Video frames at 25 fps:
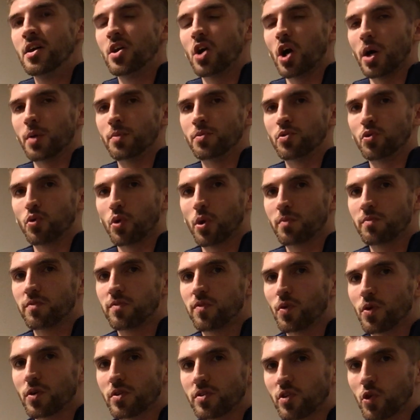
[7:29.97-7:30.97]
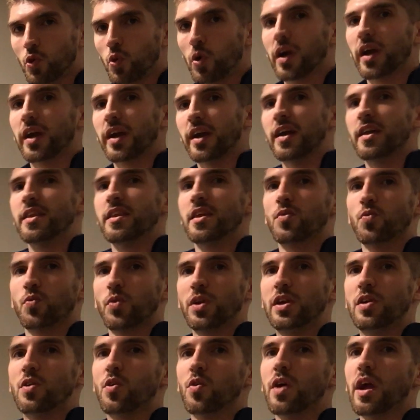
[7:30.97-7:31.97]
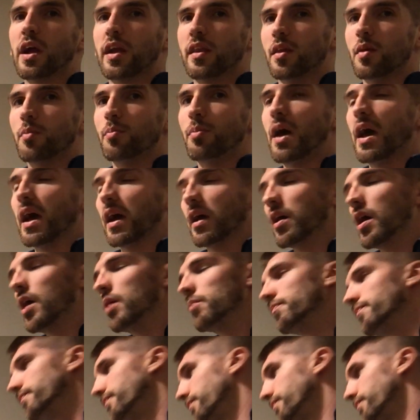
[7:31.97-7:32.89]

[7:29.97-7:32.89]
absorb force quick and then redirect it back up.